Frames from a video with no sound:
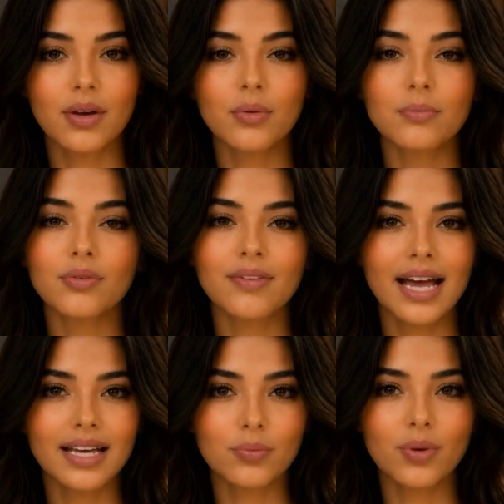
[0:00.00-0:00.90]
Remove
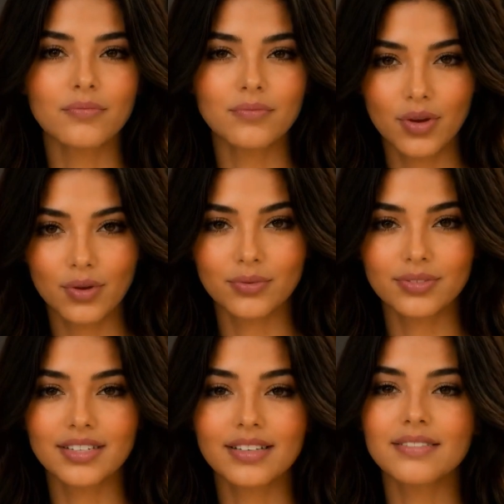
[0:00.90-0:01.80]
any one of those,
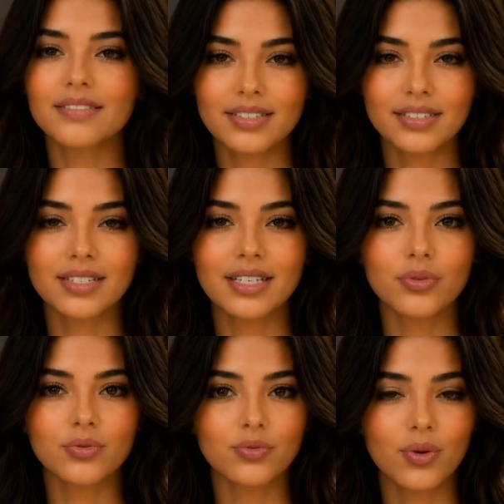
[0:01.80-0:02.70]
and suddenly your
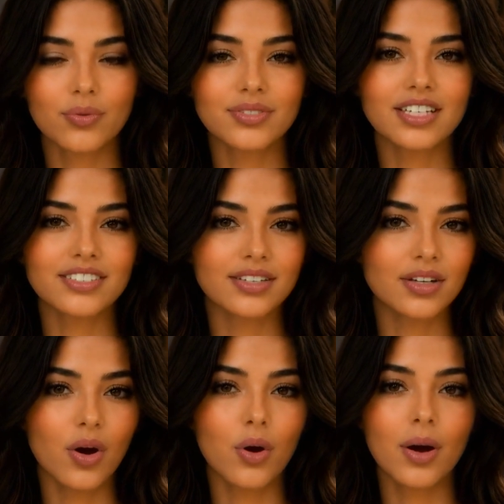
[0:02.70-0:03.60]
drone doesn't
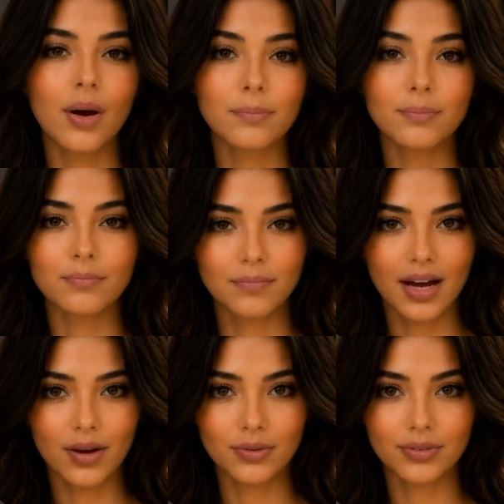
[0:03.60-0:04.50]
know up from
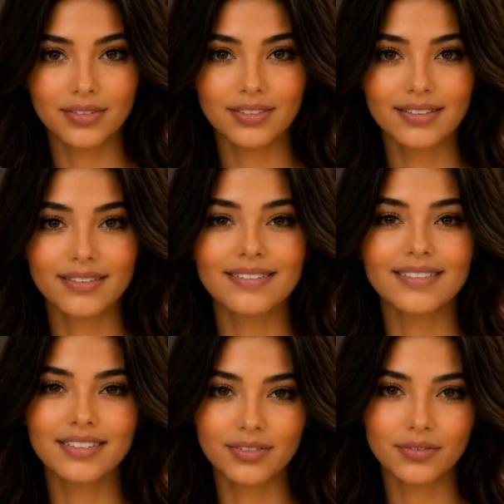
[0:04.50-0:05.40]
down.
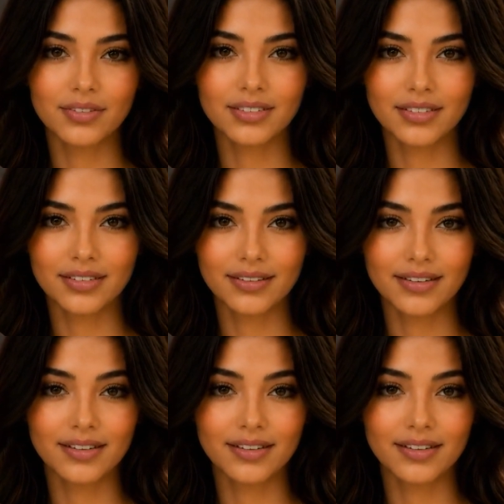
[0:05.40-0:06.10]
Literally.